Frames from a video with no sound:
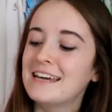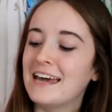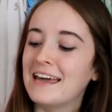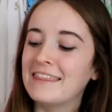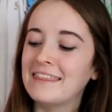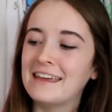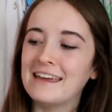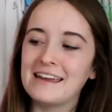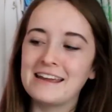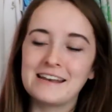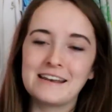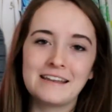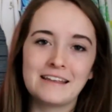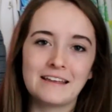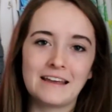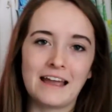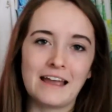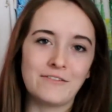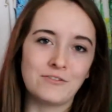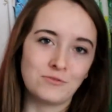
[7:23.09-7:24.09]
And then
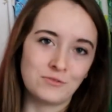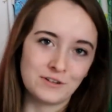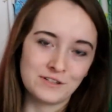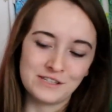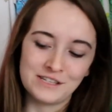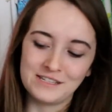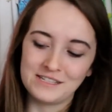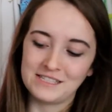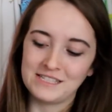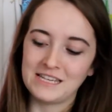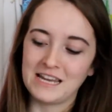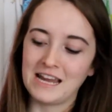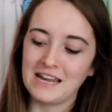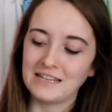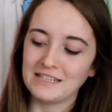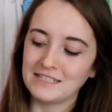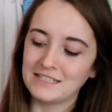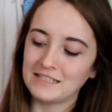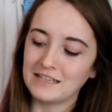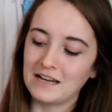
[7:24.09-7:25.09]
I haven't worn these
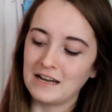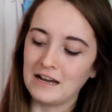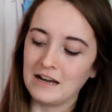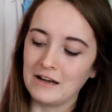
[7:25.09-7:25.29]
yet.